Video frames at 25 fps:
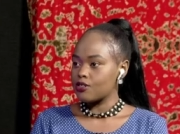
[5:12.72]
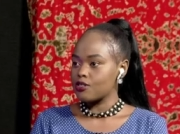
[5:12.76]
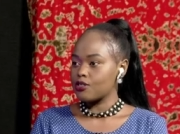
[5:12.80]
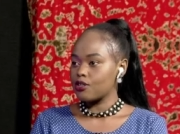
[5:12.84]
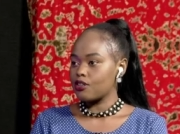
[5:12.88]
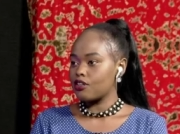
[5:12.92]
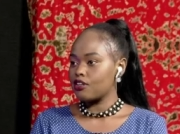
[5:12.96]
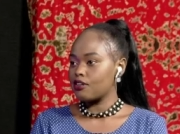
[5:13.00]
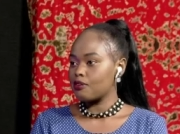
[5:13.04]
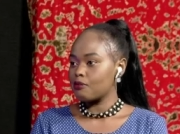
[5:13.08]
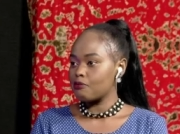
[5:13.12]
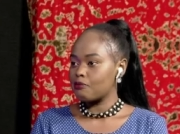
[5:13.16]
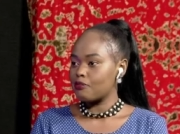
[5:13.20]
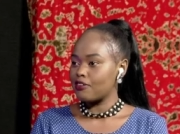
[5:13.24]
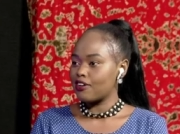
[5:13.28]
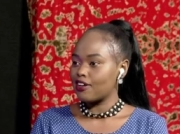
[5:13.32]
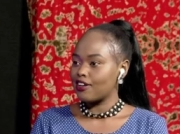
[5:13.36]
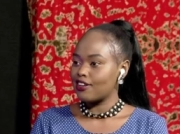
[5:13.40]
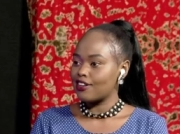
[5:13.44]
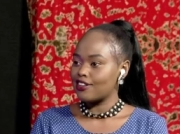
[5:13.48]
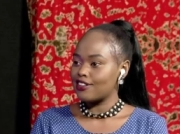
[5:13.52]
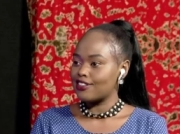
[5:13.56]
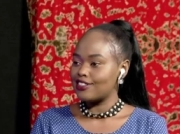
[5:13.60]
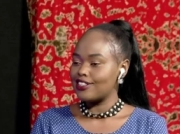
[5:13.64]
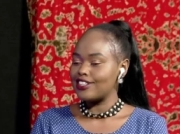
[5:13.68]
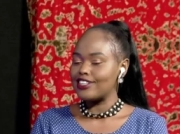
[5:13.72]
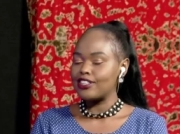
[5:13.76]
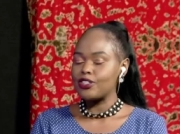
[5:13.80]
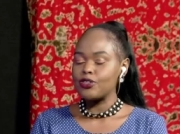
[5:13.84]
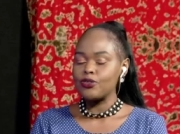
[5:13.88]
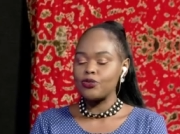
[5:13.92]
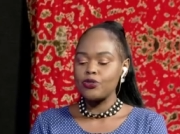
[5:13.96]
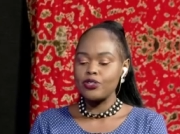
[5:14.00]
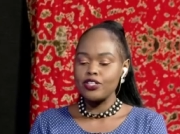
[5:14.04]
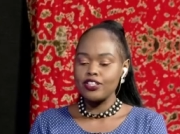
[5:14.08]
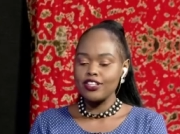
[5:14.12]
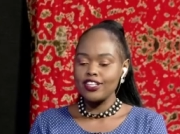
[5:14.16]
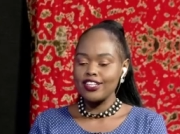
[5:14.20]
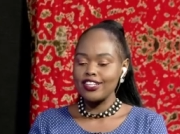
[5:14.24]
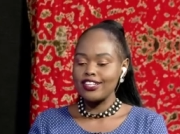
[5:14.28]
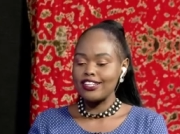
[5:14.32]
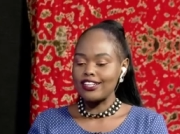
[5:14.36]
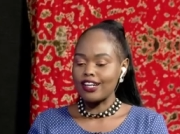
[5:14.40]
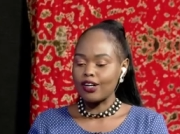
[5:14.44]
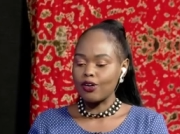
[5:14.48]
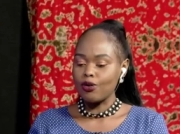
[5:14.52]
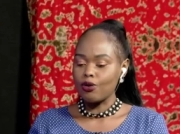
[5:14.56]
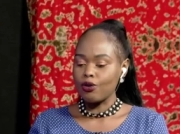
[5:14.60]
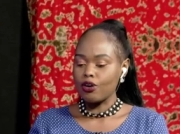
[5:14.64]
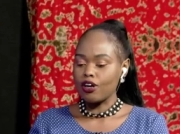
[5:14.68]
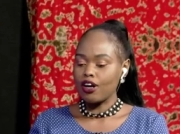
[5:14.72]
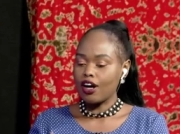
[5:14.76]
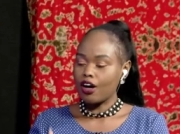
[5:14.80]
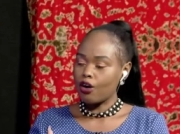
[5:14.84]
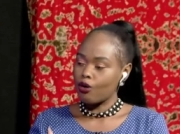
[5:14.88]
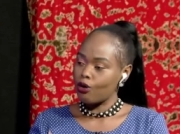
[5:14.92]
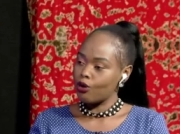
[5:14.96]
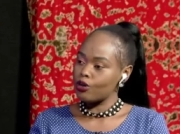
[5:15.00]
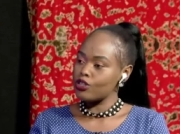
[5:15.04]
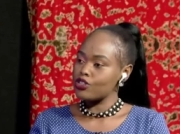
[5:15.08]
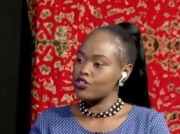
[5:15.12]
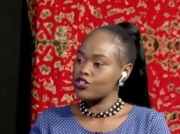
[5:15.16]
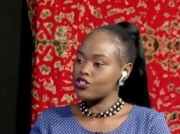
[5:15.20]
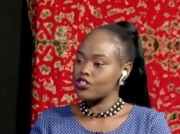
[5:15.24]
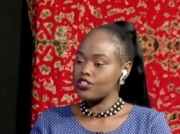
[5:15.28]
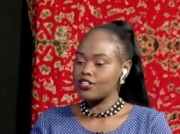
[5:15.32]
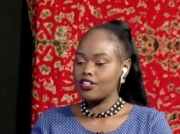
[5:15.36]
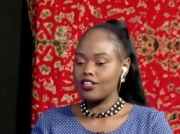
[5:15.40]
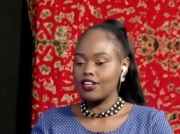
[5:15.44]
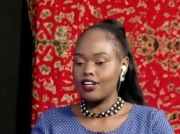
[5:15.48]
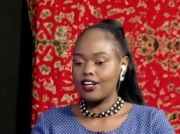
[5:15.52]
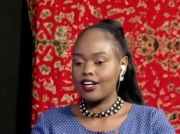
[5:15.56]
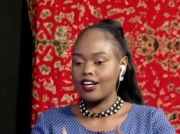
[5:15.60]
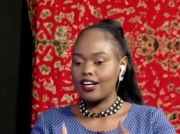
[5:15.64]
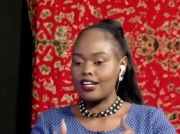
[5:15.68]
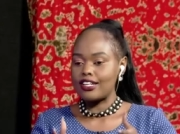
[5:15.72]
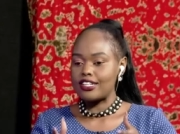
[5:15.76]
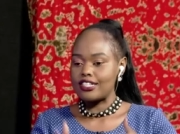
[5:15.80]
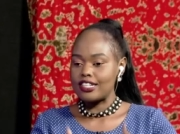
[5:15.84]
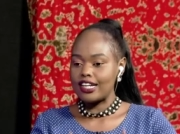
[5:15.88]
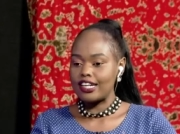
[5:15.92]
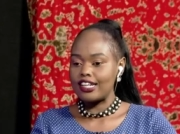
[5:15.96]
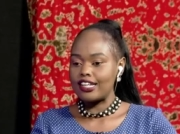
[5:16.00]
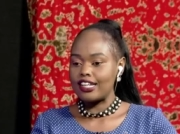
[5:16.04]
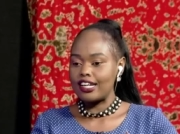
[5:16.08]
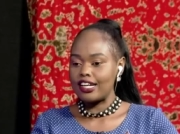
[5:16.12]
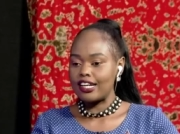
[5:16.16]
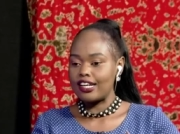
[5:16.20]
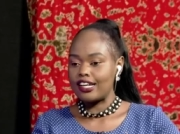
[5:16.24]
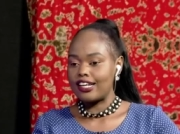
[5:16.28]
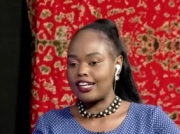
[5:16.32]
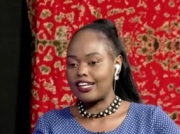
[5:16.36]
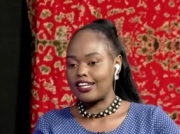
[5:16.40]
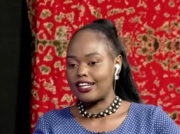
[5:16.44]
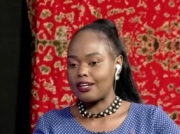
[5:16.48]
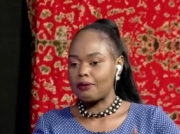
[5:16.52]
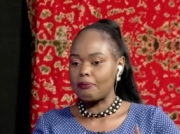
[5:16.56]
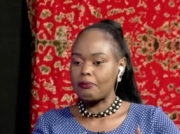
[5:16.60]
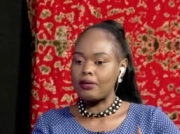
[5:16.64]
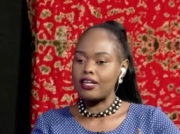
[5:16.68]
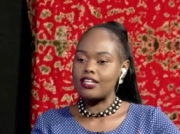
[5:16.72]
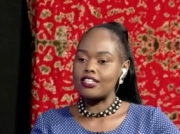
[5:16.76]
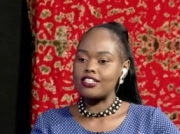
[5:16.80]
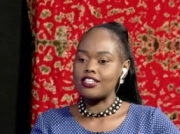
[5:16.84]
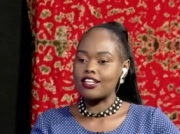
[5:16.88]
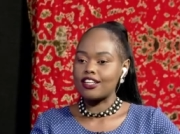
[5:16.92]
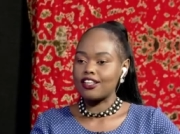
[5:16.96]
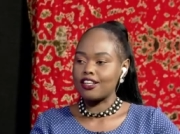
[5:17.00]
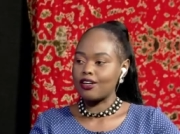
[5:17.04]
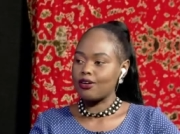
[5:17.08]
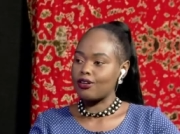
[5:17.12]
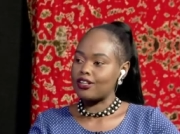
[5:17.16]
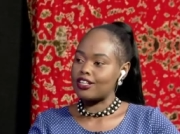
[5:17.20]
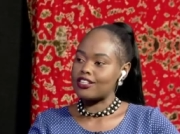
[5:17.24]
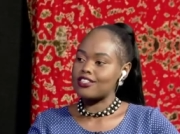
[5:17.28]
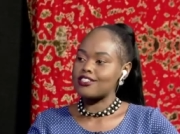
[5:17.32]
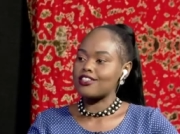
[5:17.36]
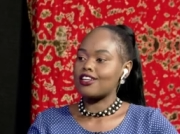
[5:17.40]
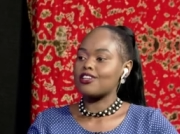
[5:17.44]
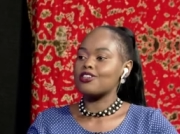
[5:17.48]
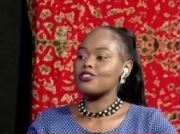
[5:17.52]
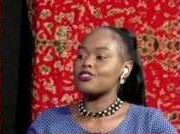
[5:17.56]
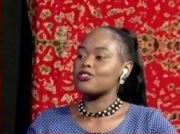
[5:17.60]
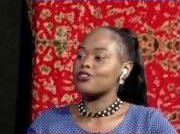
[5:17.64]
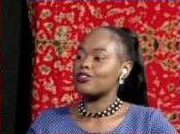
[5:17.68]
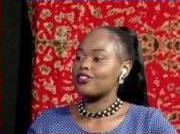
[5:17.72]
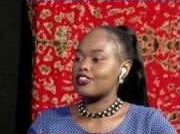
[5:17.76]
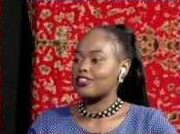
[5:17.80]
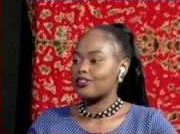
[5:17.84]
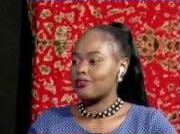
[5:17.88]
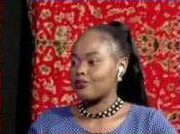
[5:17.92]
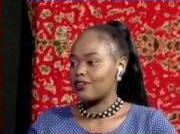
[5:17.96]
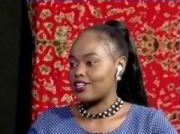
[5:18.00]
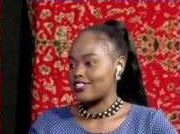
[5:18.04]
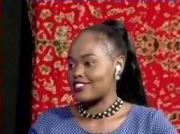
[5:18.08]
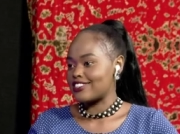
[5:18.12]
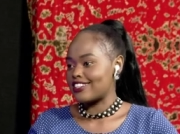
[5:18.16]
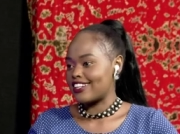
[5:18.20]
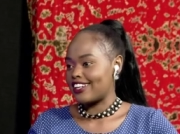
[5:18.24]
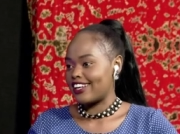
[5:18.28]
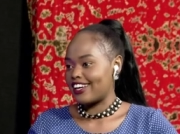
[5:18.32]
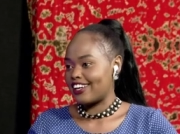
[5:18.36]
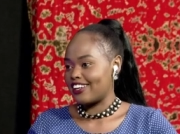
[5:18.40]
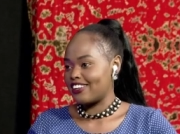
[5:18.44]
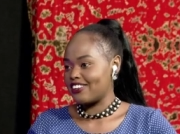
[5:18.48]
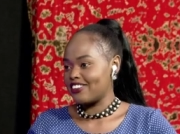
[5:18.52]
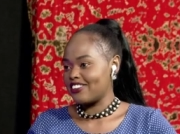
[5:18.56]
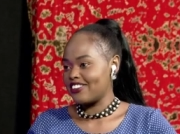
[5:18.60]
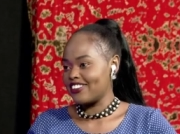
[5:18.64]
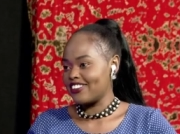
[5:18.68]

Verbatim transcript: So ne you need a, co a coach, a trainer, and a mentor. They're all essential in one's life.